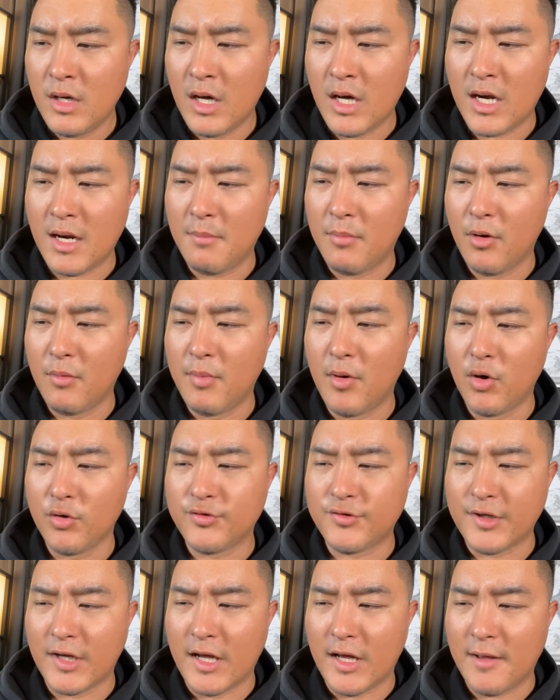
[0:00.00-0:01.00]

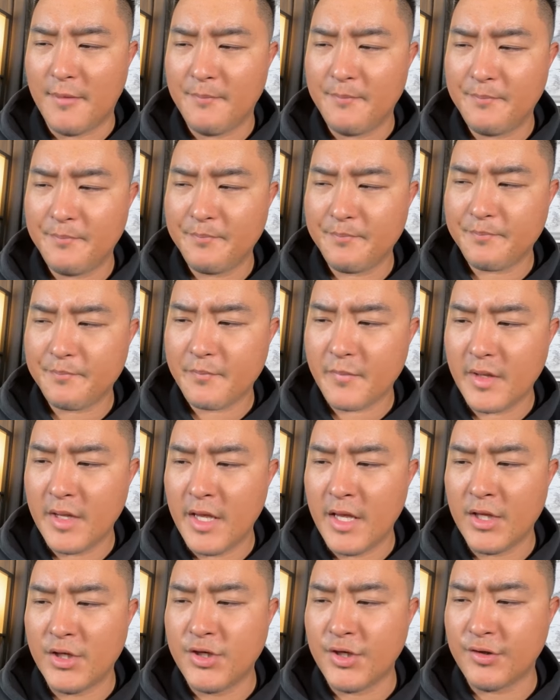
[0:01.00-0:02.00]
Harabobosa,
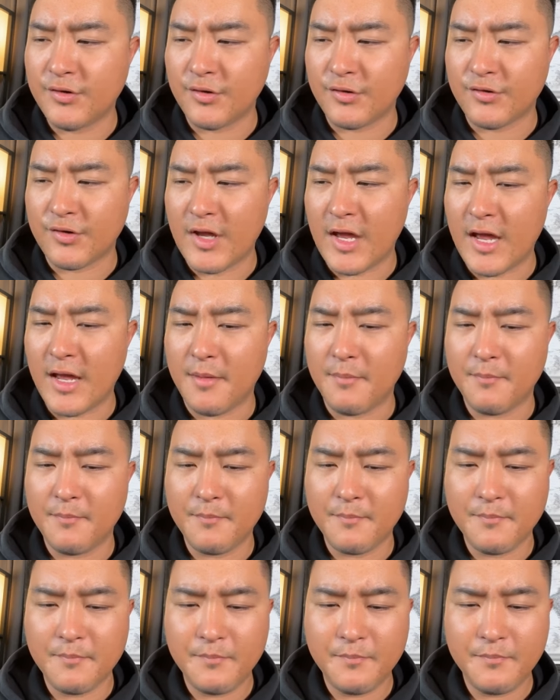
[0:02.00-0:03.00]
in Jesus' name.